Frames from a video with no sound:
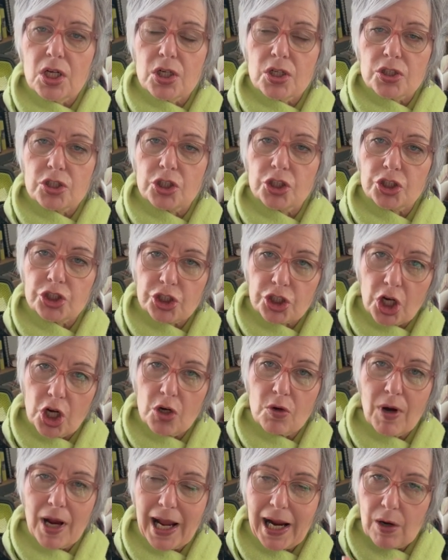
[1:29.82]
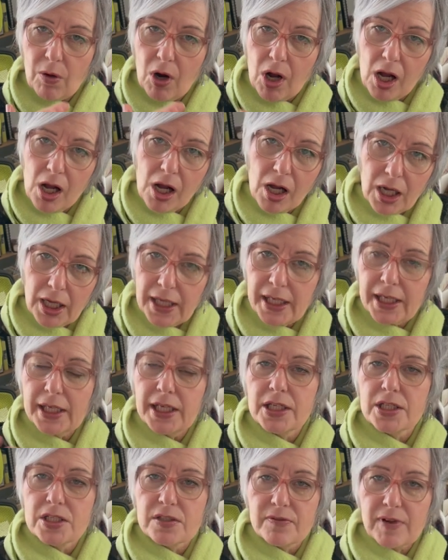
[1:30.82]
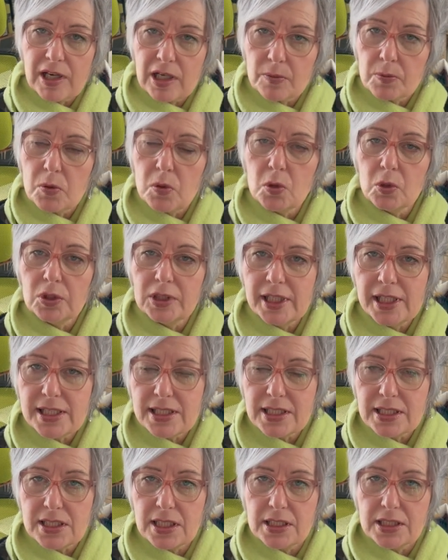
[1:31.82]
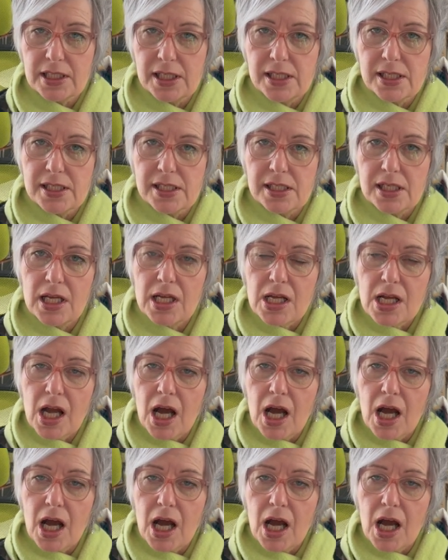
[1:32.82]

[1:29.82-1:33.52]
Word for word: to show how I develop all these studies.